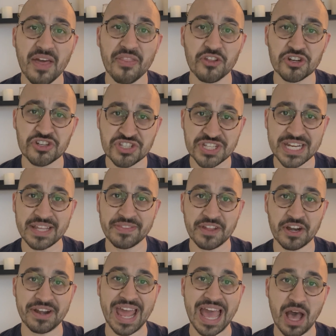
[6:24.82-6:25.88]
they're sitting
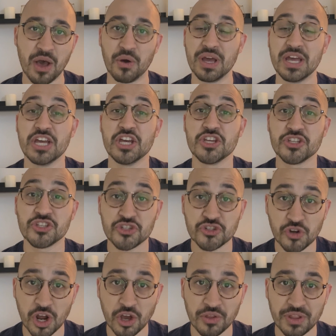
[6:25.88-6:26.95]
there now
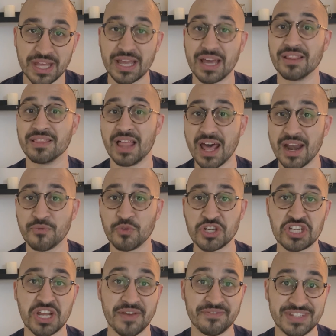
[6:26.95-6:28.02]
struggling, a lot of
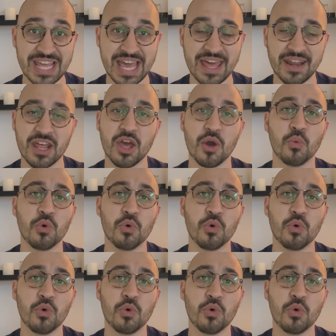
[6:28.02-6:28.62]
which have debt.